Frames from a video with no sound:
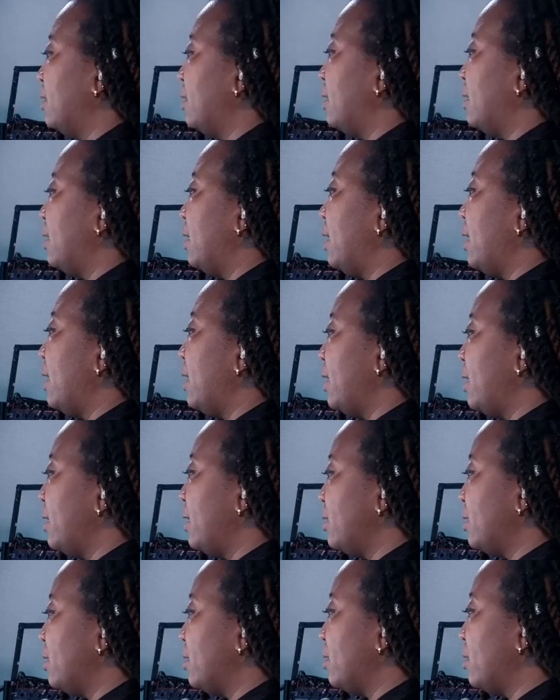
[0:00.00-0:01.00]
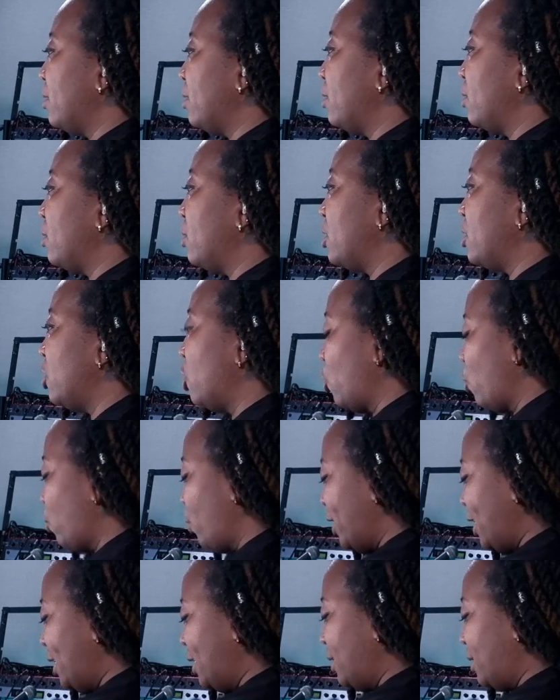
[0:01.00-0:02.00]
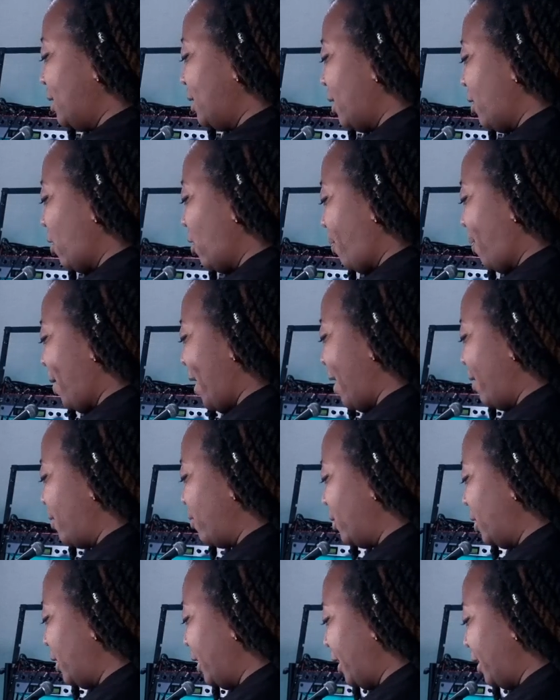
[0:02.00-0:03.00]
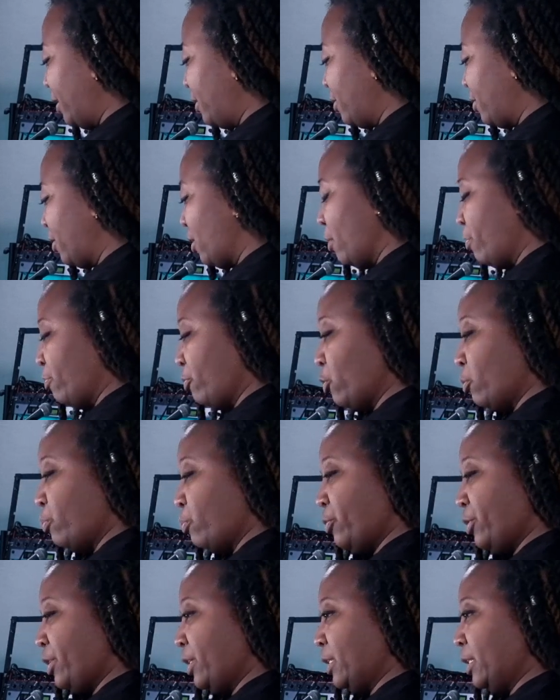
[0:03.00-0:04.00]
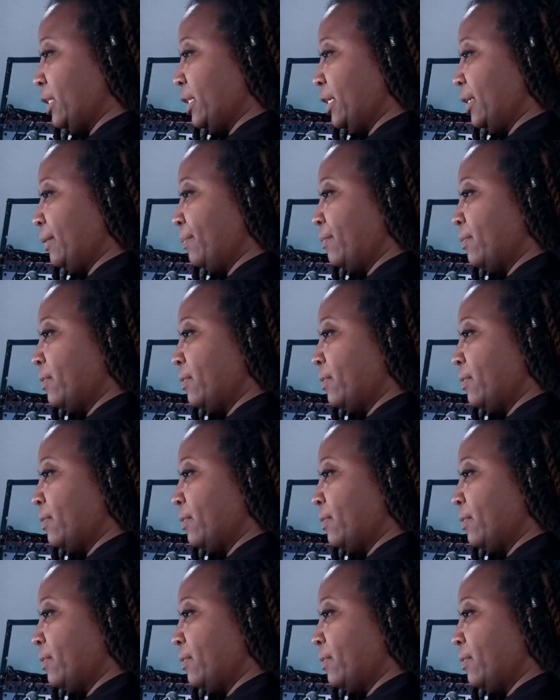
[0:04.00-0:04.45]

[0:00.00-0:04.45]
And, you know, we need to set our pattern length appropriately.